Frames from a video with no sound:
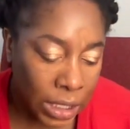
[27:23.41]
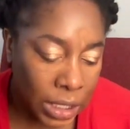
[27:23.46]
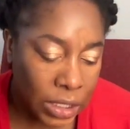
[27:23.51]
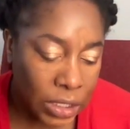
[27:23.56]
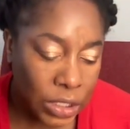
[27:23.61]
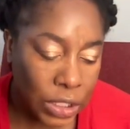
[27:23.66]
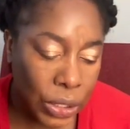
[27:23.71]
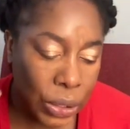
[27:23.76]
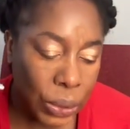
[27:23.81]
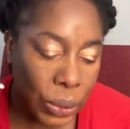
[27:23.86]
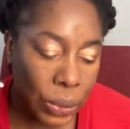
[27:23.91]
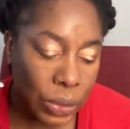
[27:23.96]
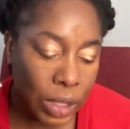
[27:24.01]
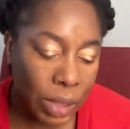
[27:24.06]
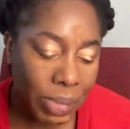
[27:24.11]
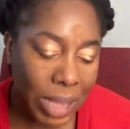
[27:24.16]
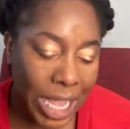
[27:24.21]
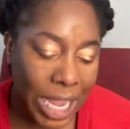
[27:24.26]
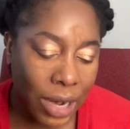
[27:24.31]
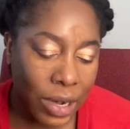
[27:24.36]
So the
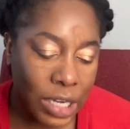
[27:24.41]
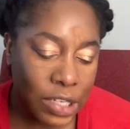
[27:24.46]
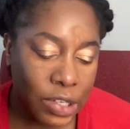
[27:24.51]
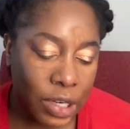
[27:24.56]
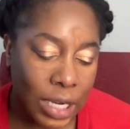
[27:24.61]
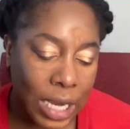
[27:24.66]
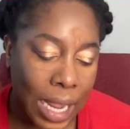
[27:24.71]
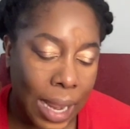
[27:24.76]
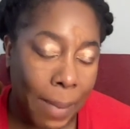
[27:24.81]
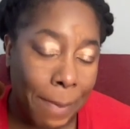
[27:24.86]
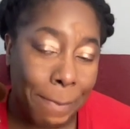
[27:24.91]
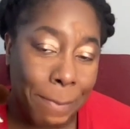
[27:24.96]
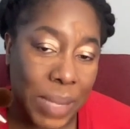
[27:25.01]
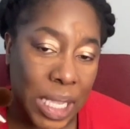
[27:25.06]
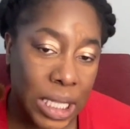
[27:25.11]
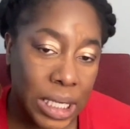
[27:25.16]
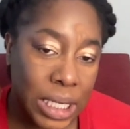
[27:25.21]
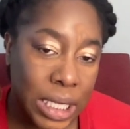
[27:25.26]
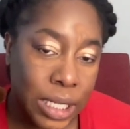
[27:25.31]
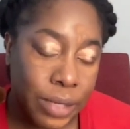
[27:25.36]
parrots are named
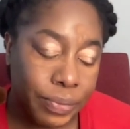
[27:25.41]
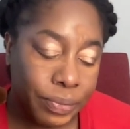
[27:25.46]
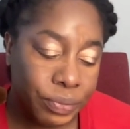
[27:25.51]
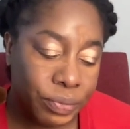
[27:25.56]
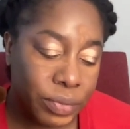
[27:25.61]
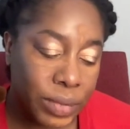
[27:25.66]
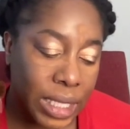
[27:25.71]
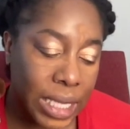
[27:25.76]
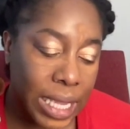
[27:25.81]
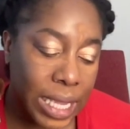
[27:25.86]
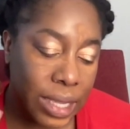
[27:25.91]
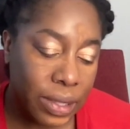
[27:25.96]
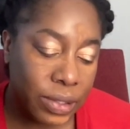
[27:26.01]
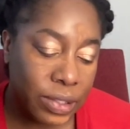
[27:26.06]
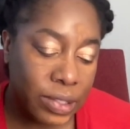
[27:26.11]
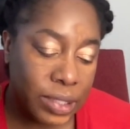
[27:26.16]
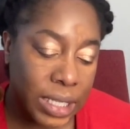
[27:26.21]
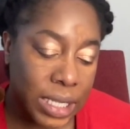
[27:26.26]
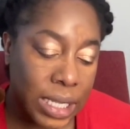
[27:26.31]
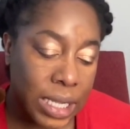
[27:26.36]
Billy,
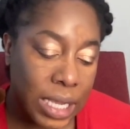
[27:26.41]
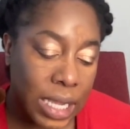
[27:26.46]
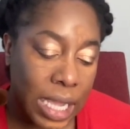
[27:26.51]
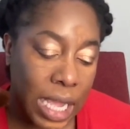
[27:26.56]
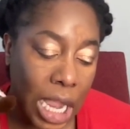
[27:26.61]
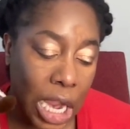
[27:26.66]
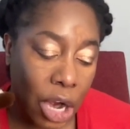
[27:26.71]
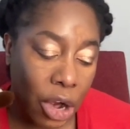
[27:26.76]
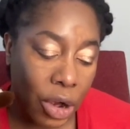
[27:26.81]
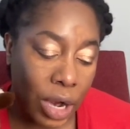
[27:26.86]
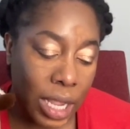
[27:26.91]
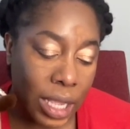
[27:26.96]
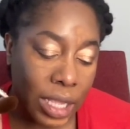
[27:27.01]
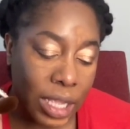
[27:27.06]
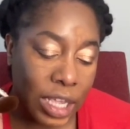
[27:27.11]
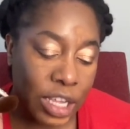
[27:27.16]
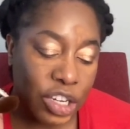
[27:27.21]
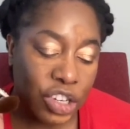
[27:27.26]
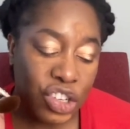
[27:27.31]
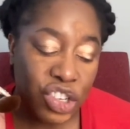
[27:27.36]
Elsie, Eric,
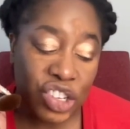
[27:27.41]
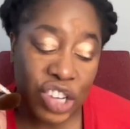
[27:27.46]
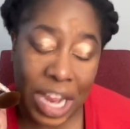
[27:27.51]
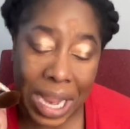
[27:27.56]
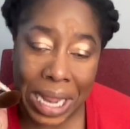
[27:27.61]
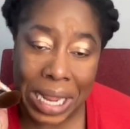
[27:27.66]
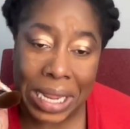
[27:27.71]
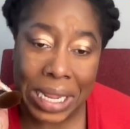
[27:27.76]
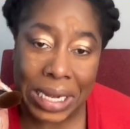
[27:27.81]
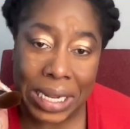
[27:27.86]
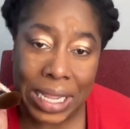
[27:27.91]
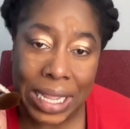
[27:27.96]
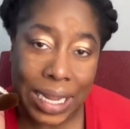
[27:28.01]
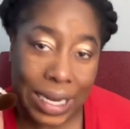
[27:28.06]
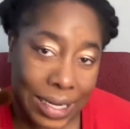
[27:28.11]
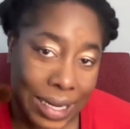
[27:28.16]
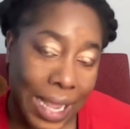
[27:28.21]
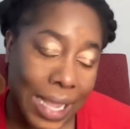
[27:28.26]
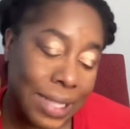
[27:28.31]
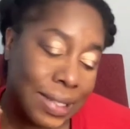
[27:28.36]
Jade, and
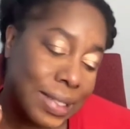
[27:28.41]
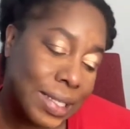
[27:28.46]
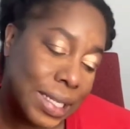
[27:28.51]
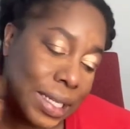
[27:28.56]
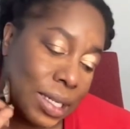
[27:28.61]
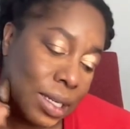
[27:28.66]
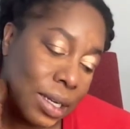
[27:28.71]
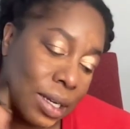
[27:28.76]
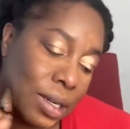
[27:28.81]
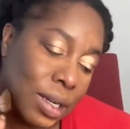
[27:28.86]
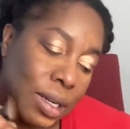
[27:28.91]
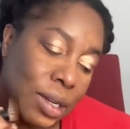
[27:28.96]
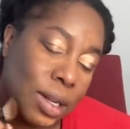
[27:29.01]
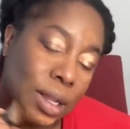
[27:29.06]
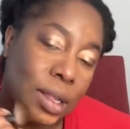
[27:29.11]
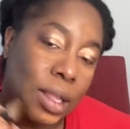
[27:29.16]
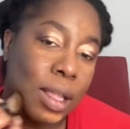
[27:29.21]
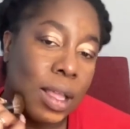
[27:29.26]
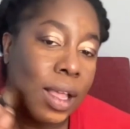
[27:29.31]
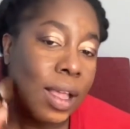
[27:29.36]
Tyson.
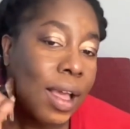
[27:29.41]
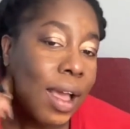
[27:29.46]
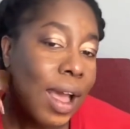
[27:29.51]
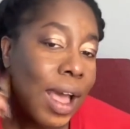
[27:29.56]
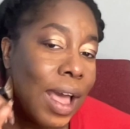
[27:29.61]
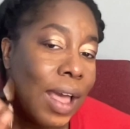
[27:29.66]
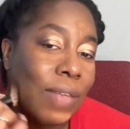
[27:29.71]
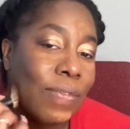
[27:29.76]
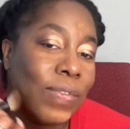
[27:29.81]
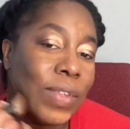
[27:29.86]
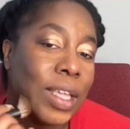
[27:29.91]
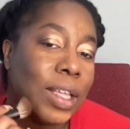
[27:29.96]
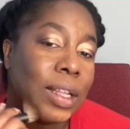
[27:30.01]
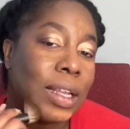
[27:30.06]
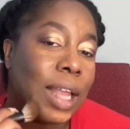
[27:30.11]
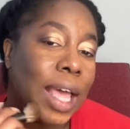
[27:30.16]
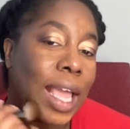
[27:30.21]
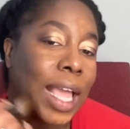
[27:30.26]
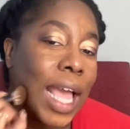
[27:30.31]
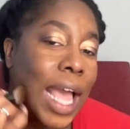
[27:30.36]
I feel
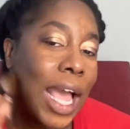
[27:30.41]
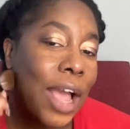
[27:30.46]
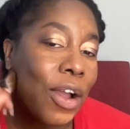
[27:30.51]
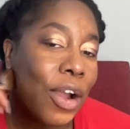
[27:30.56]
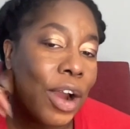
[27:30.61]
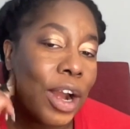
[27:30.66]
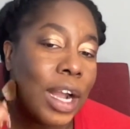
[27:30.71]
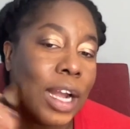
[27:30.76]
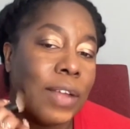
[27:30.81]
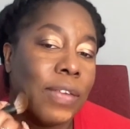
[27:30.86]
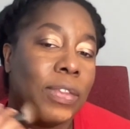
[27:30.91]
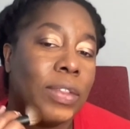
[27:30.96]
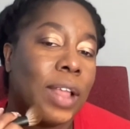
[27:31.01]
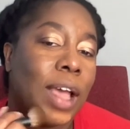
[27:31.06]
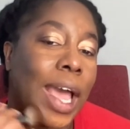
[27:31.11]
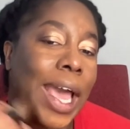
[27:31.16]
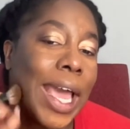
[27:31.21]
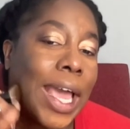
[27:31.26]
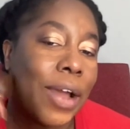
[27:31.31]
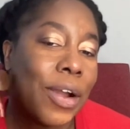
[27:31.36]
like I already,
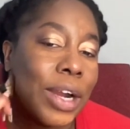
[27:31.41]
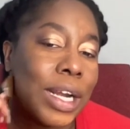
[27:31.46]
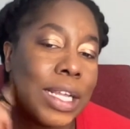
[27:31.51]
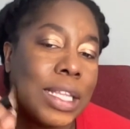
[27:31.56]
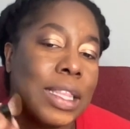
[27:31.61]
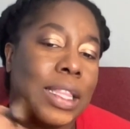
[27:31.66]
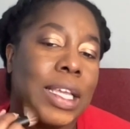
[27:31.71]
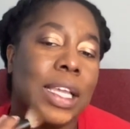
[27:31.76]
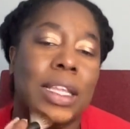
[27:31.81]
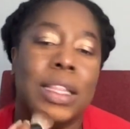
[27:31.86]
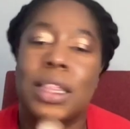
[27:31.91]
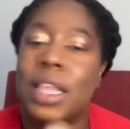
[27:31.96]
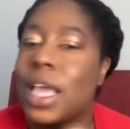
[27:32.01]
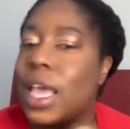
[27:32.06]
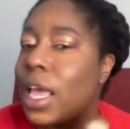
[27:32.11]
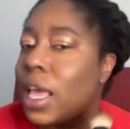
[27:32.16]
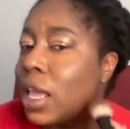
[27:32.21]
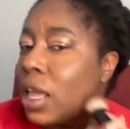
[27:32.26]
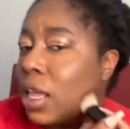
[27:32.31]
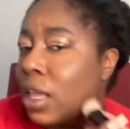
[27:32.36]
I already think
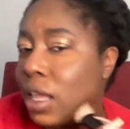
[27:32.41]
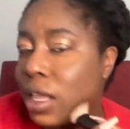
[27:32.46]
that